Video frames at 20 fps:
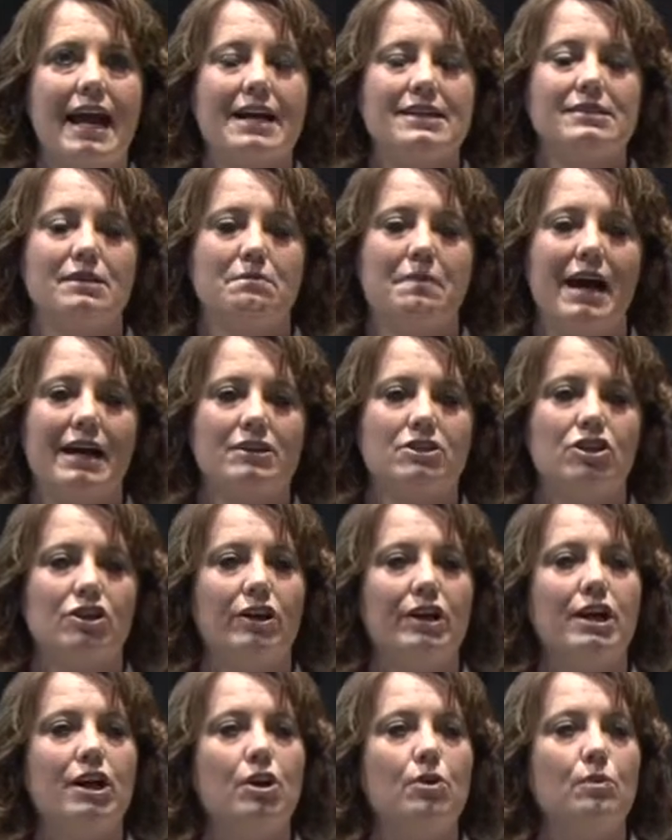acid
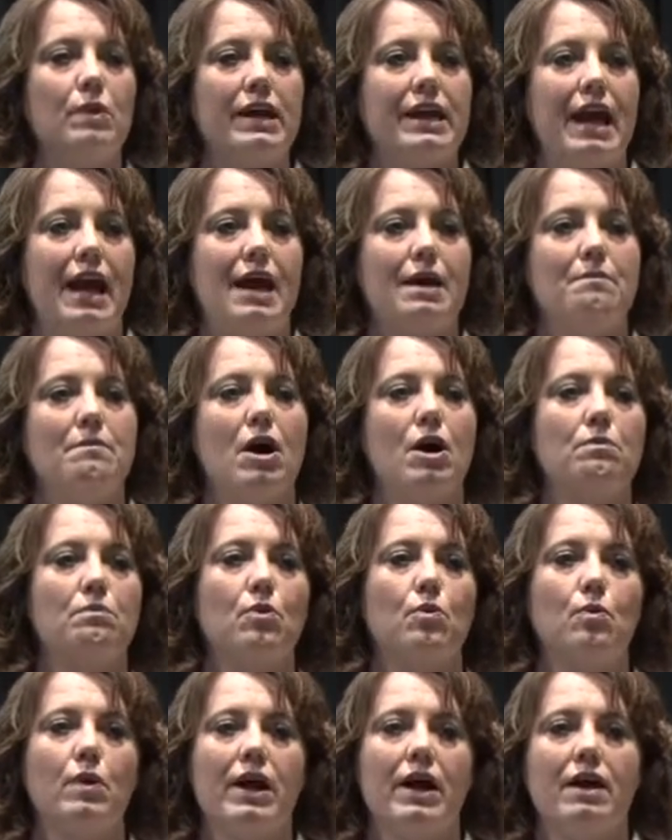bacteria, we came up
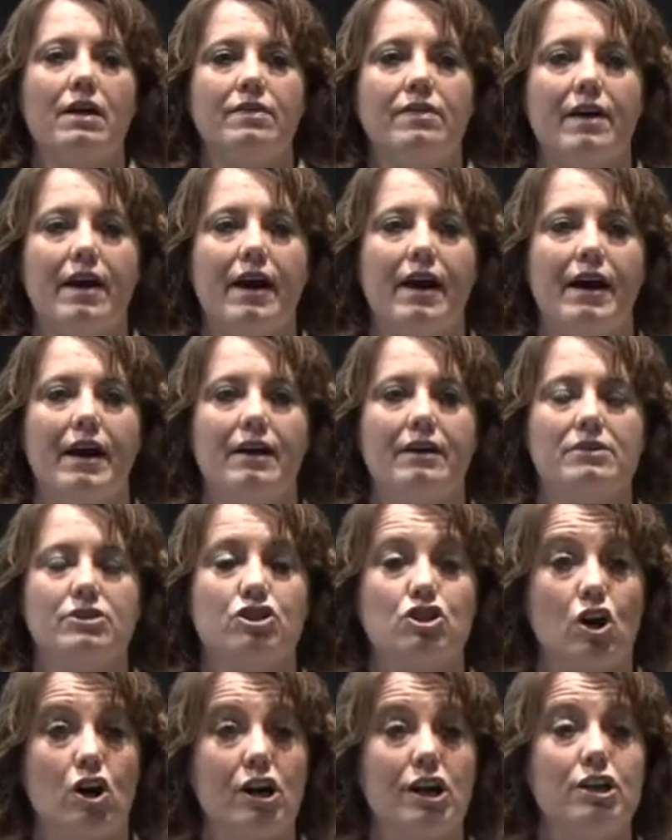with,
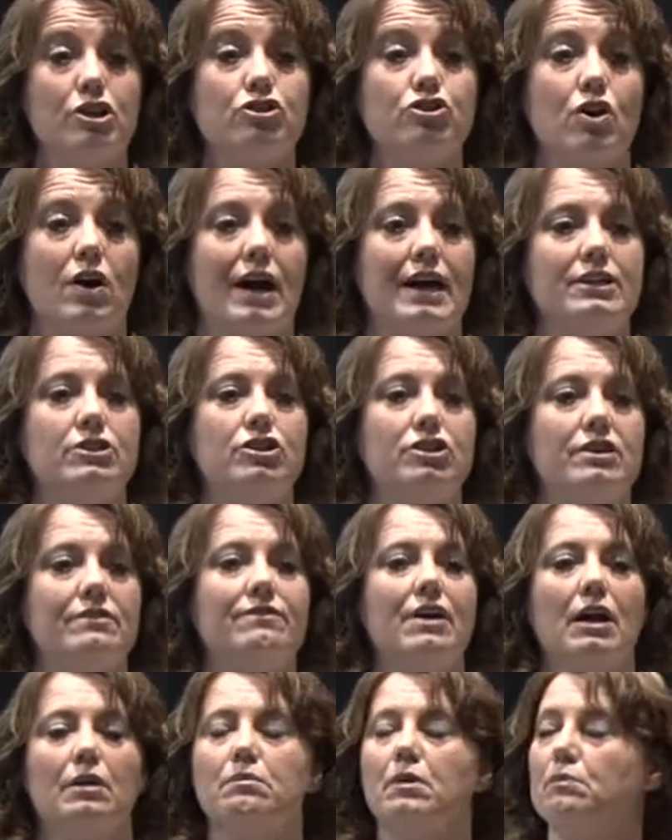started trying to
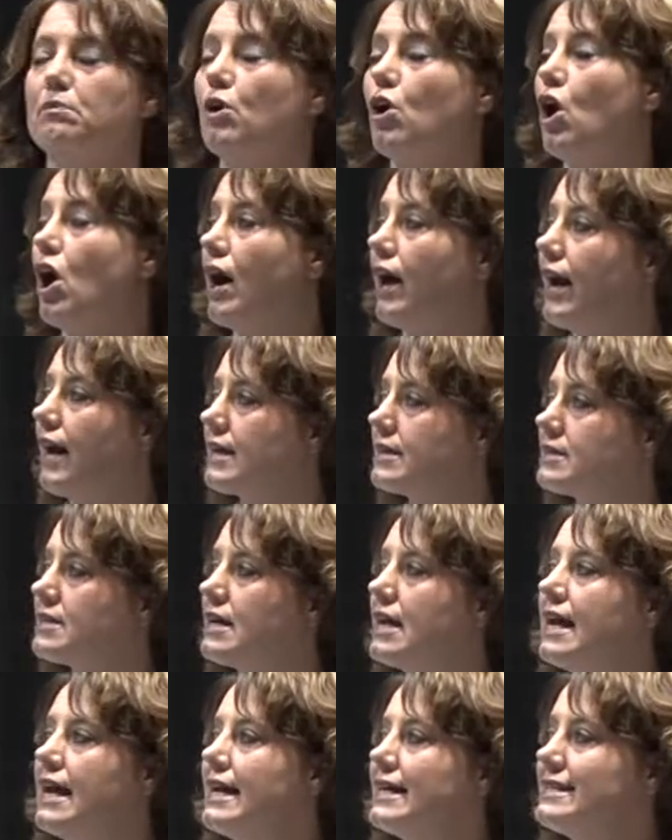develop a product
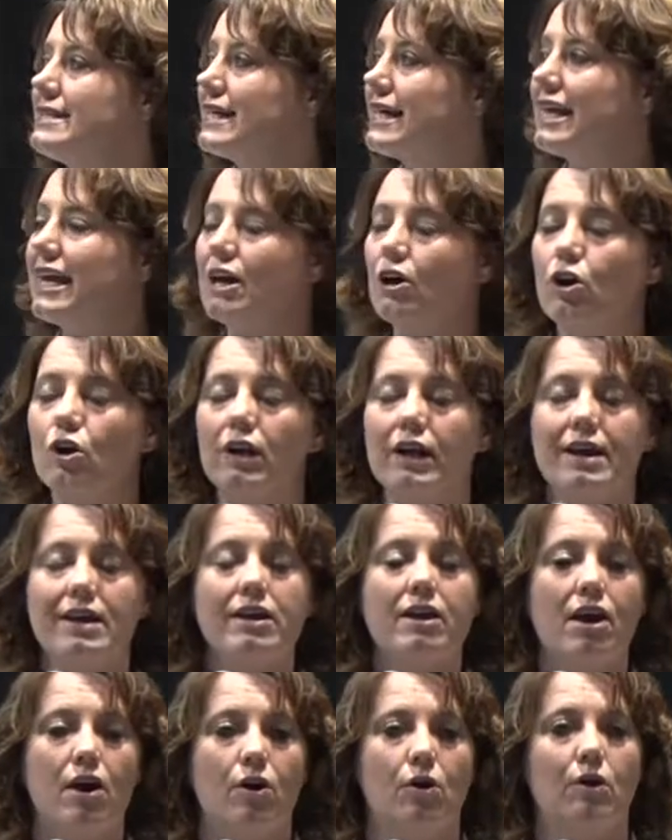to kill E.
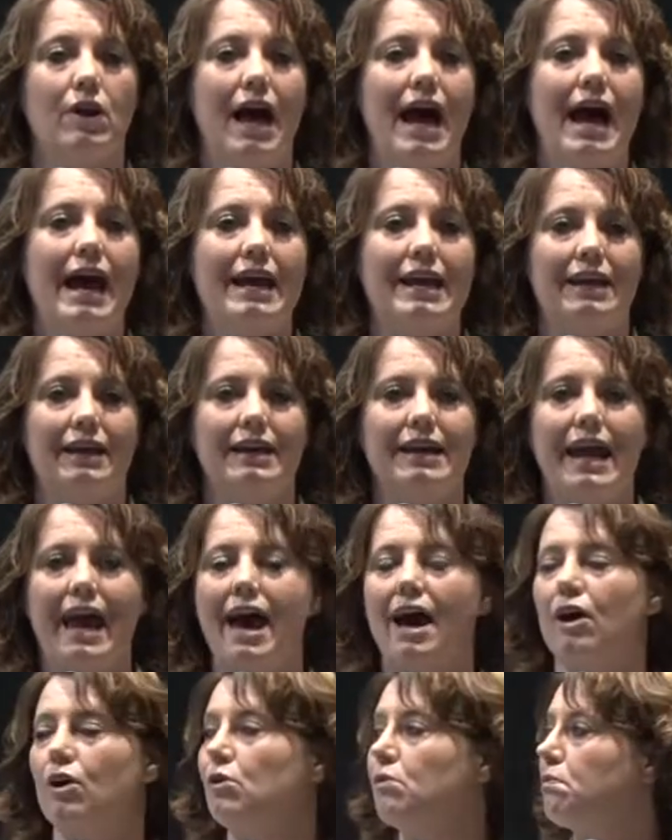coli in
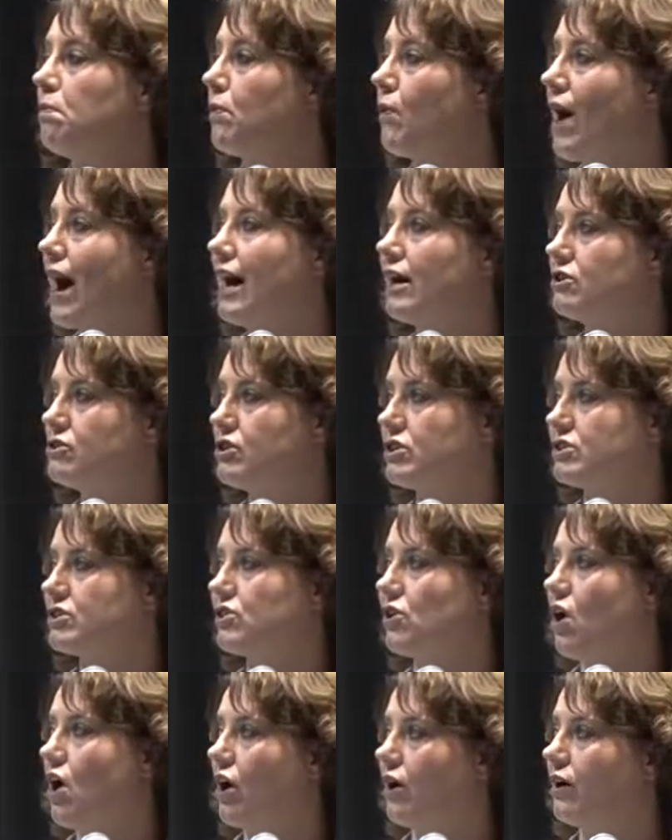cattle prior to
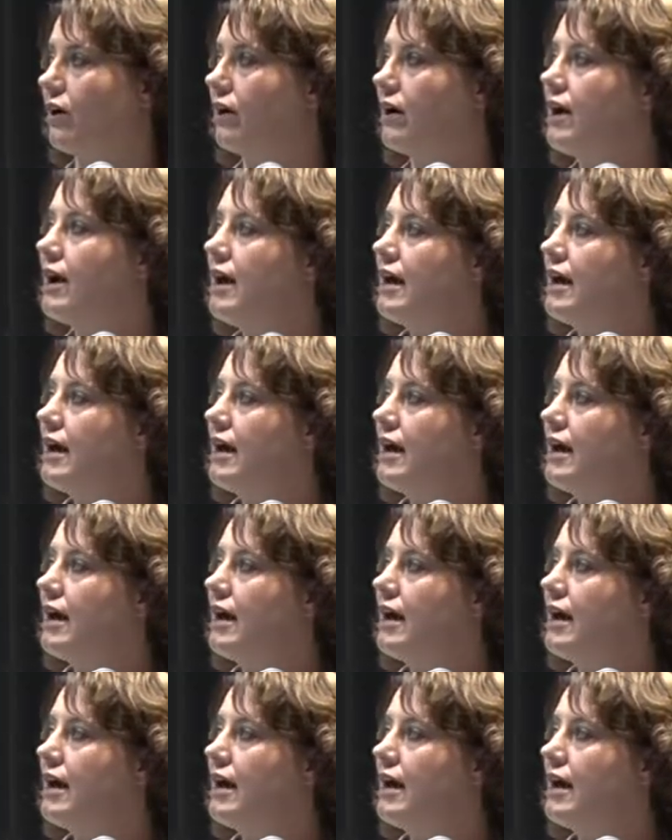slaughter.